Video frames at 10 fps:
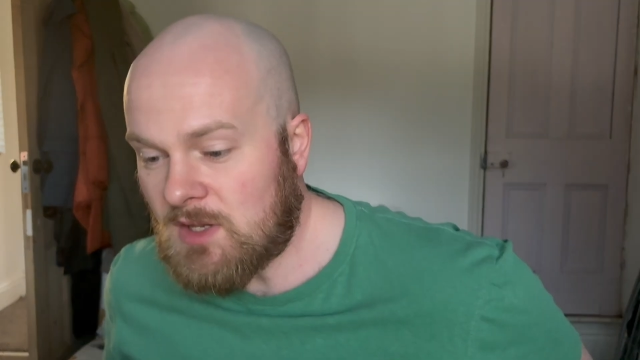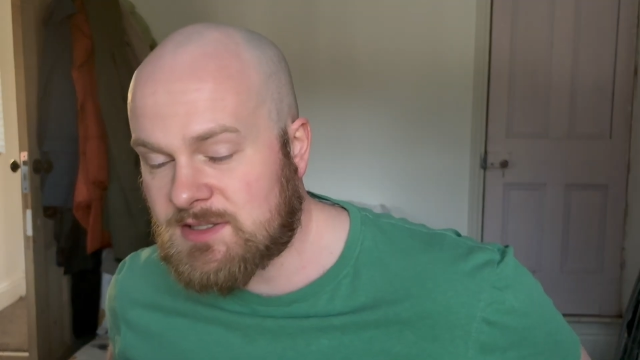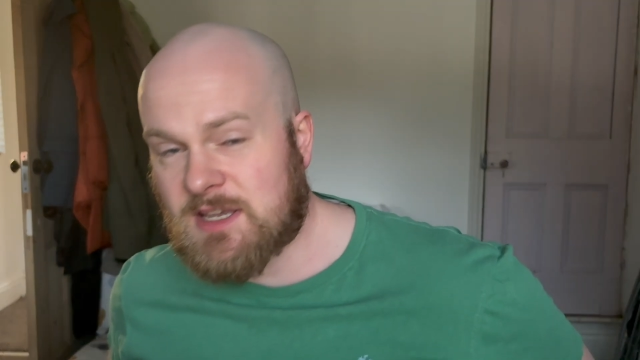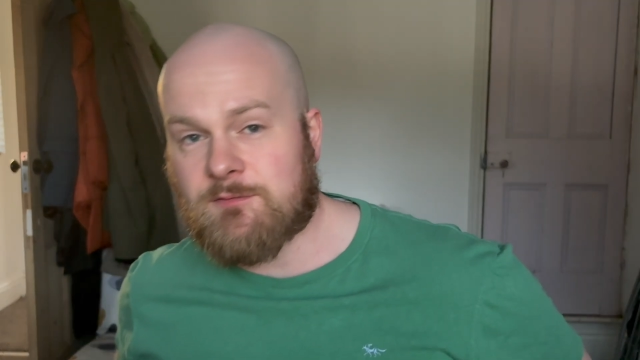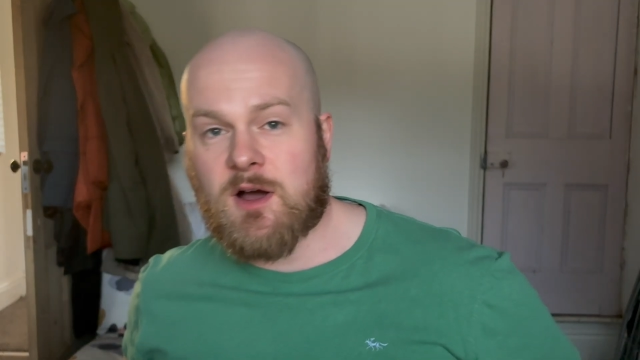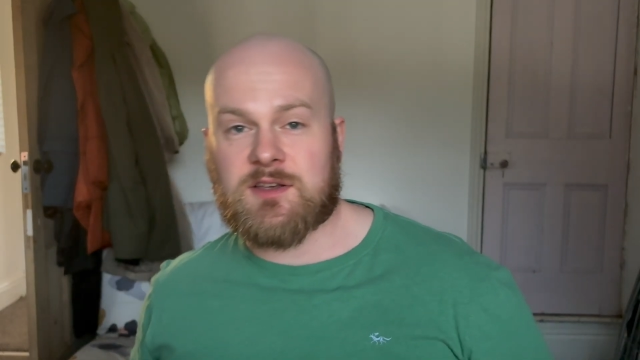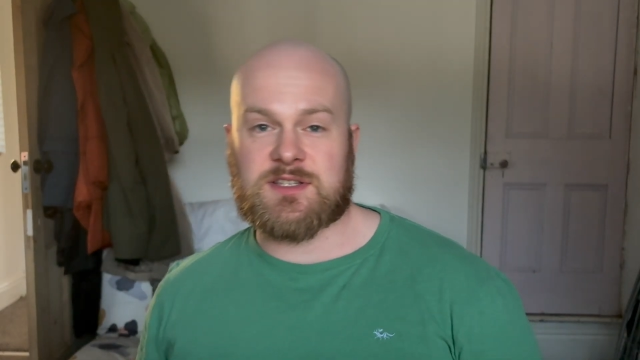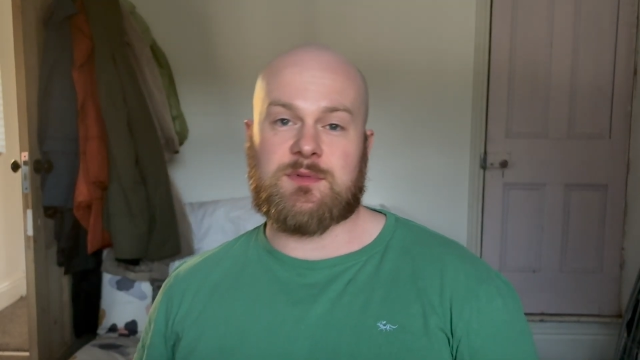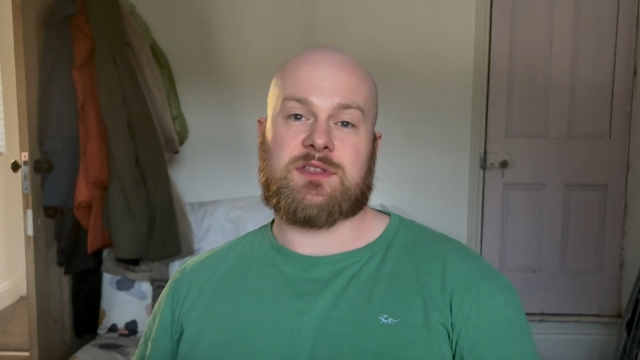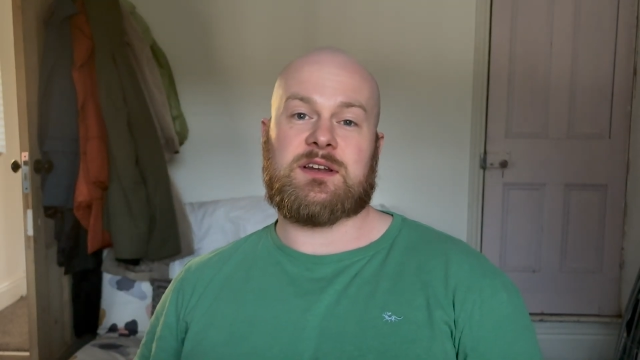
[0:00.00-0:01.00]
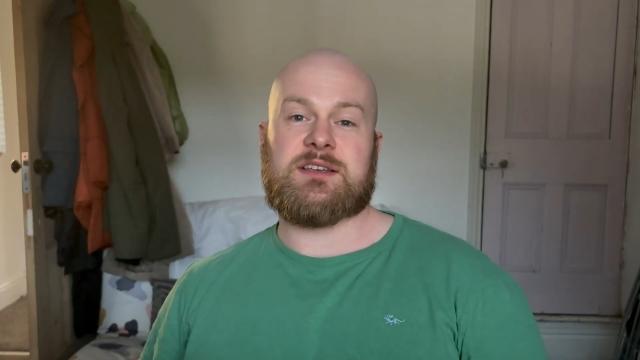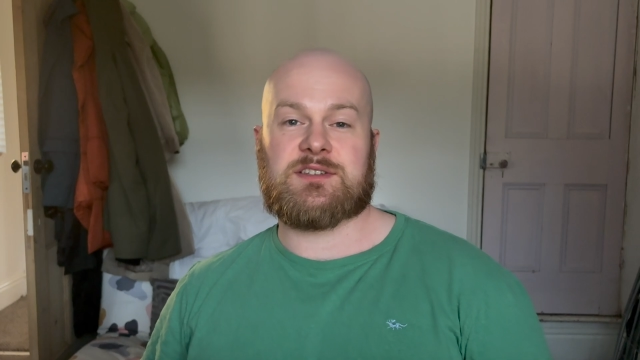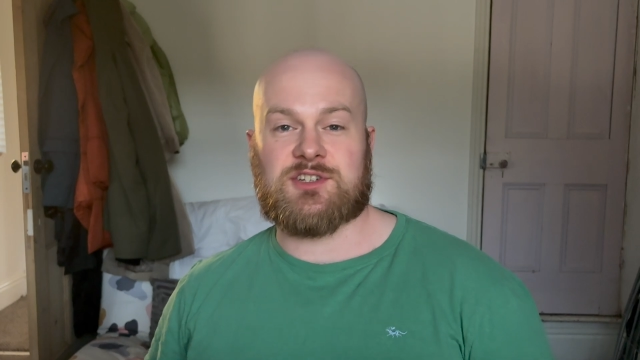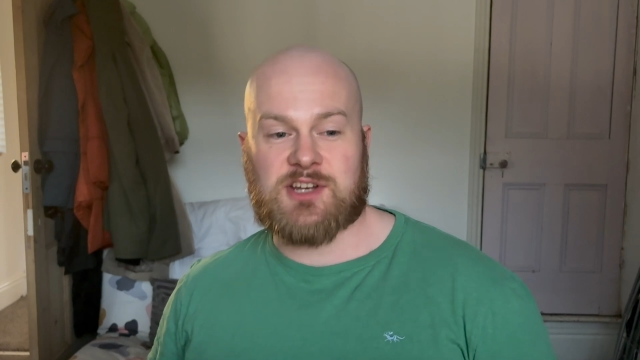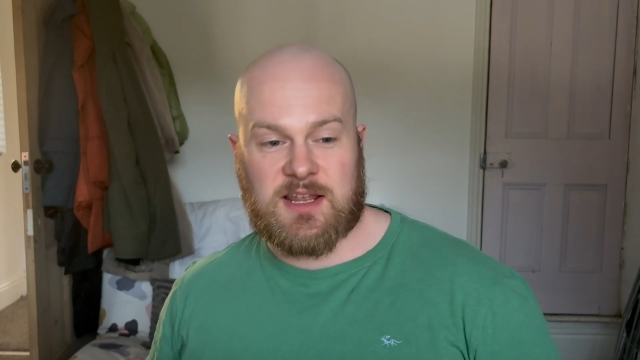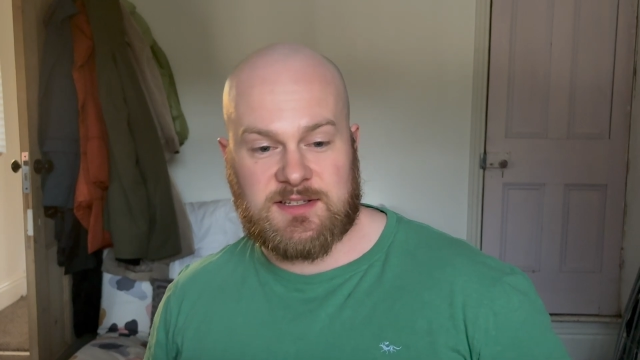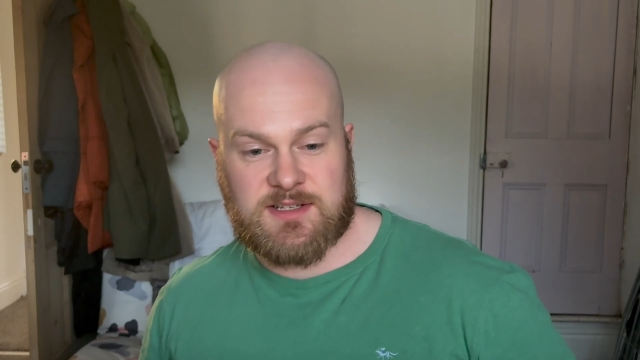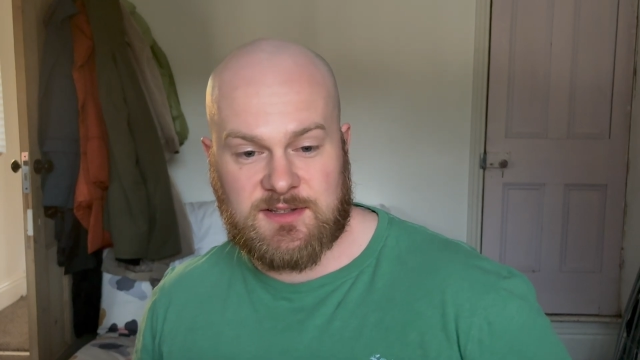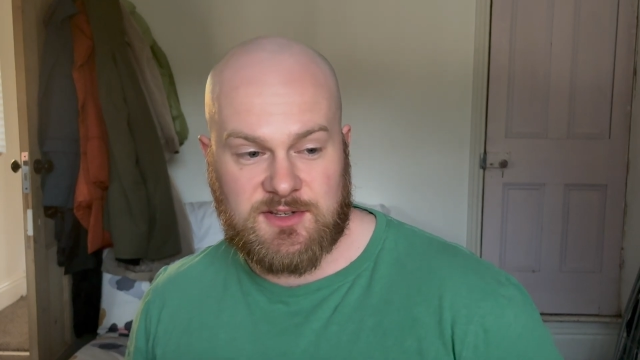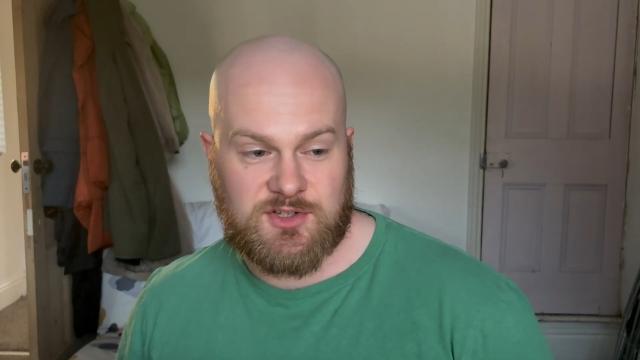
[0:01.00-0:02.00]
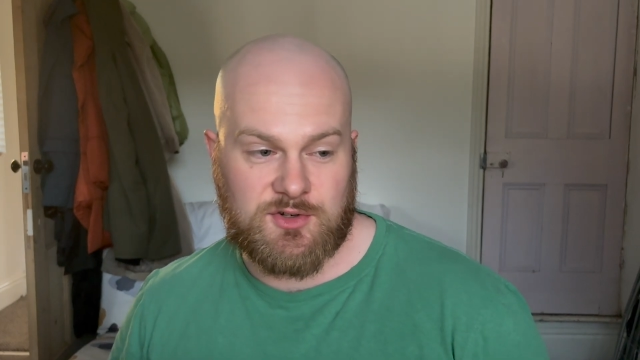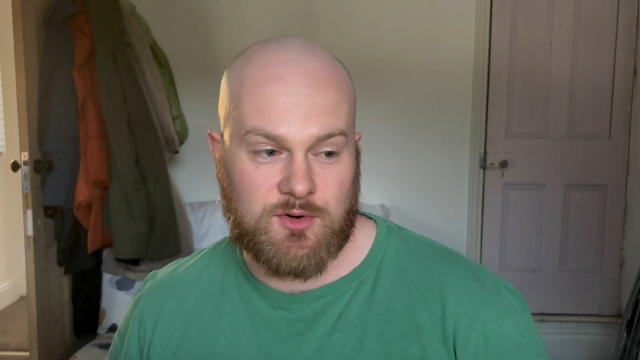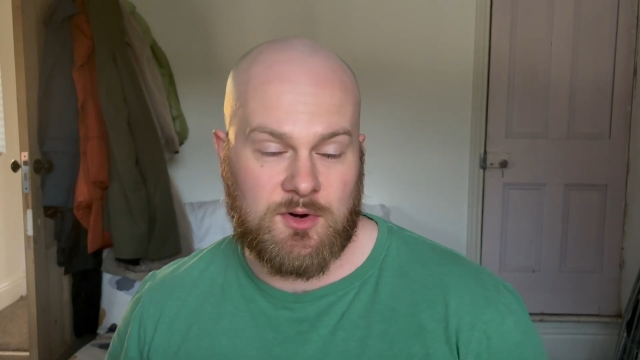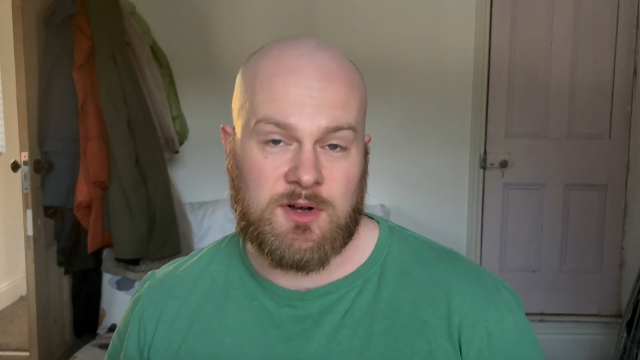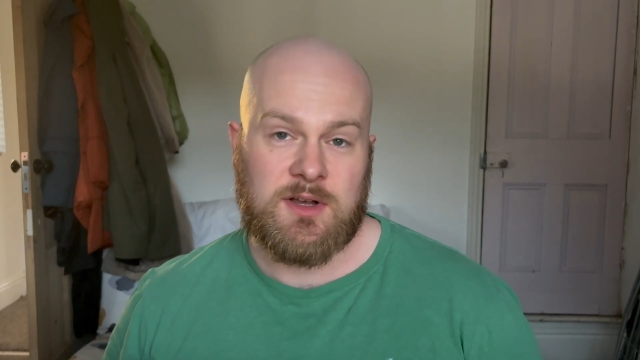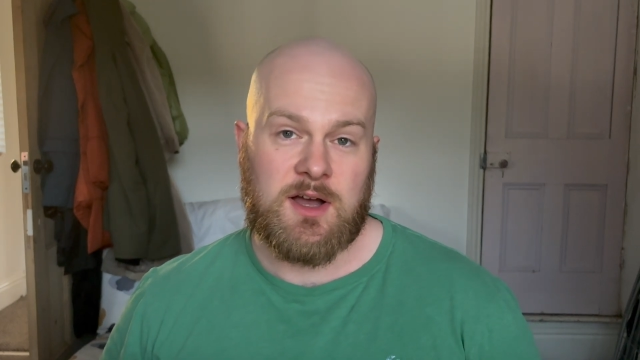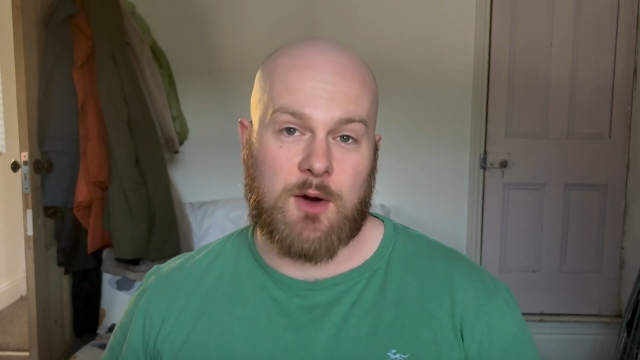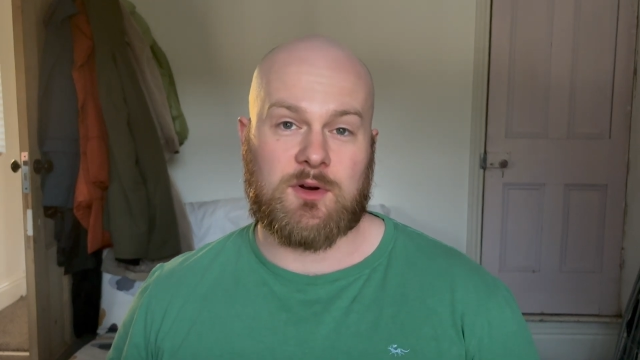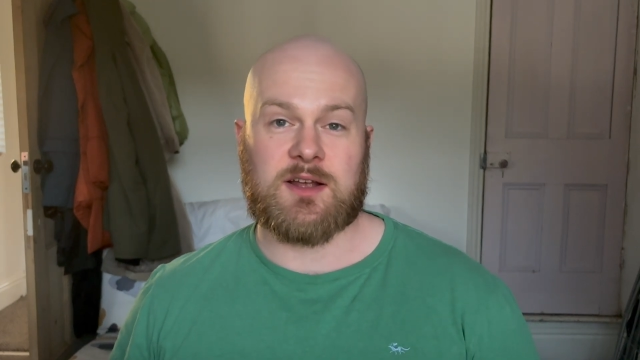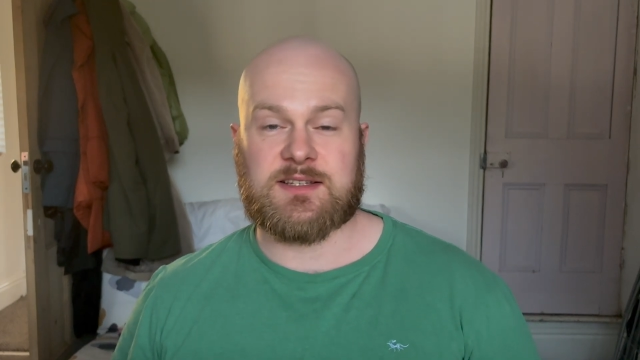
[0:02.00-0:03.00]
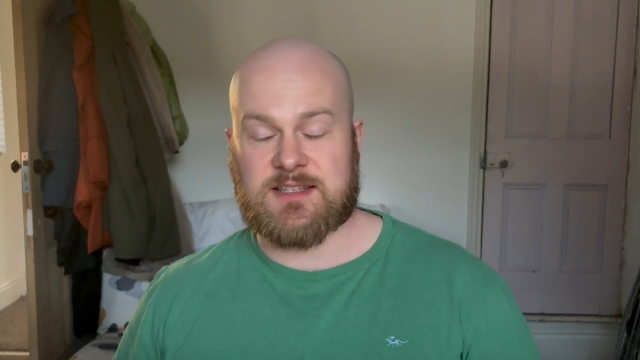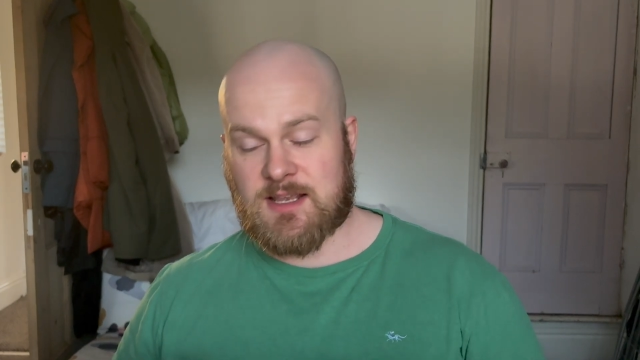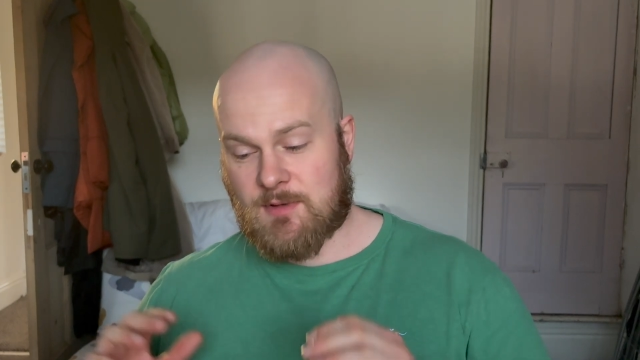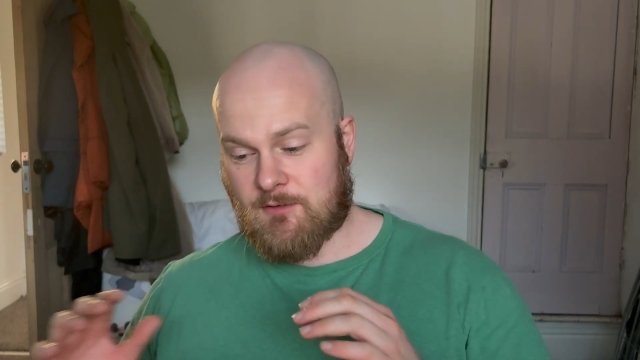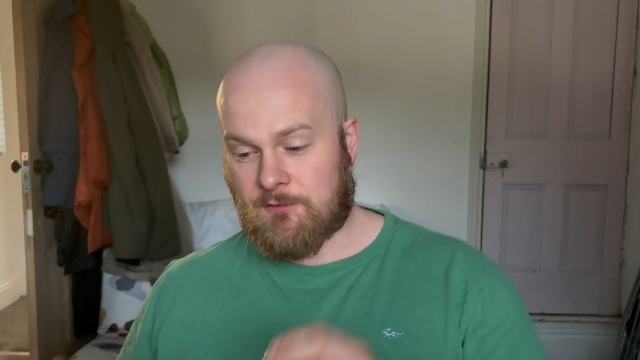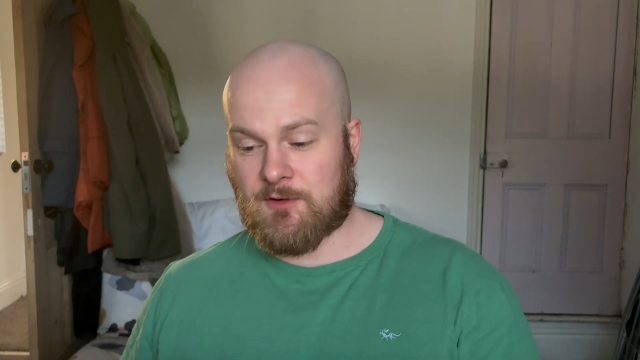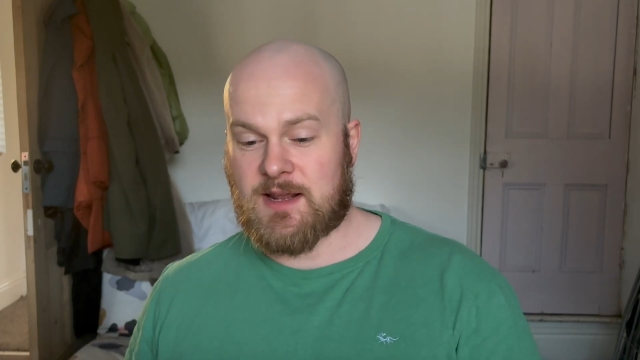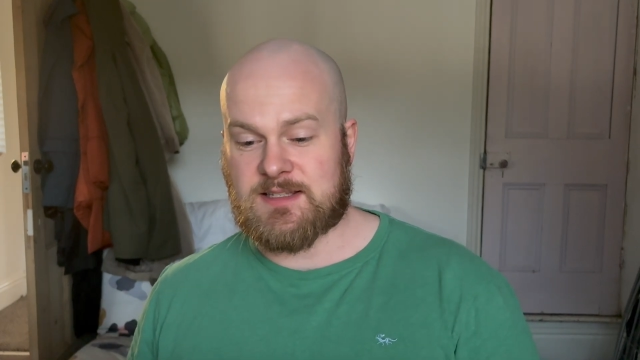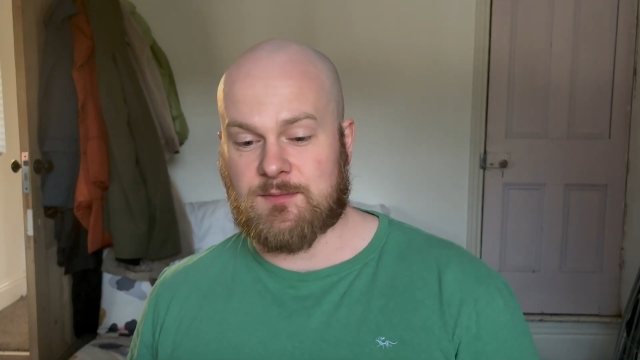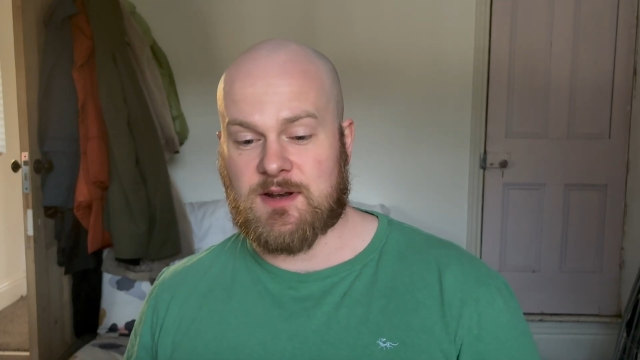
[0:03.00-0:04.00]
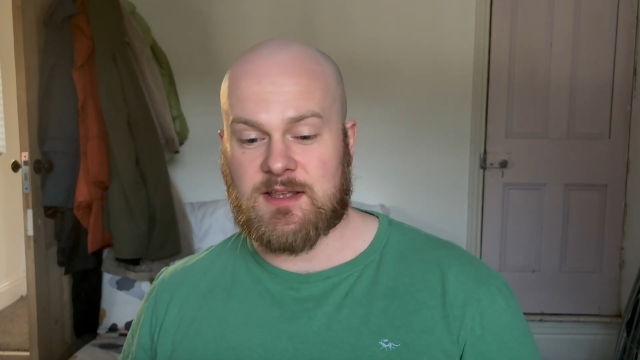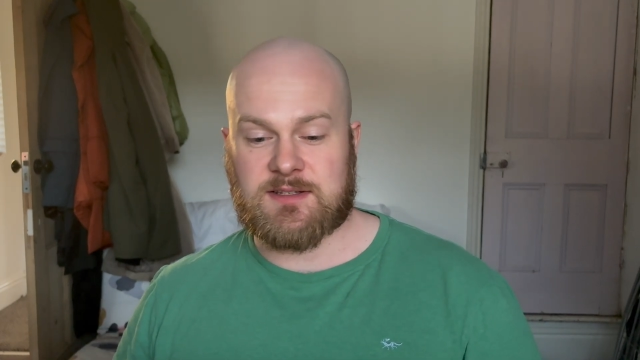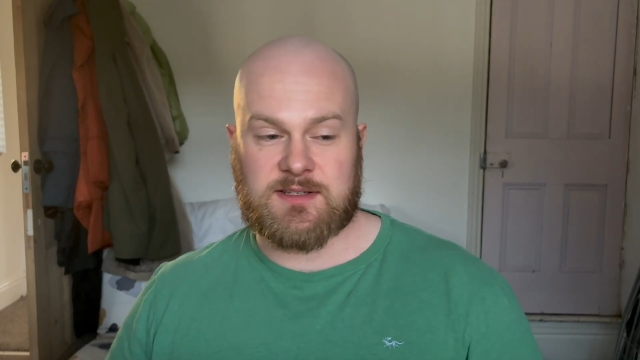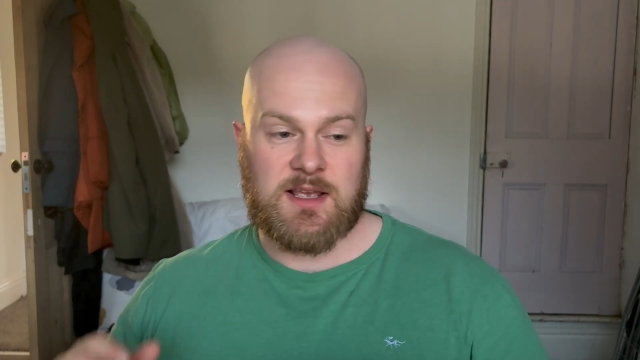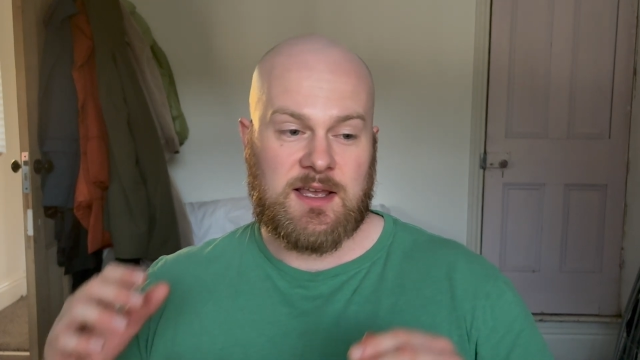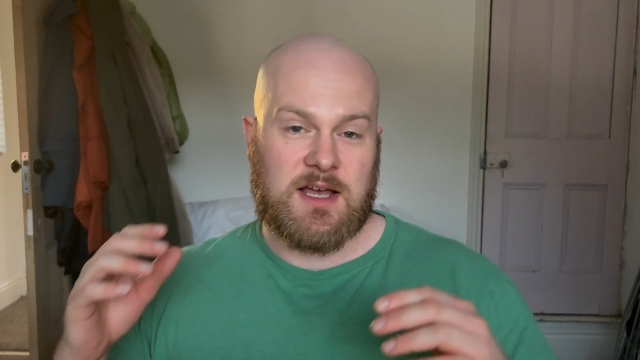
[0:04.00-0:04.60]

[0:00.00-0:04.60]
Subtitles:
to give Marcus Smith at least a chance in this tour, I would like to see him have a full 80 minutes.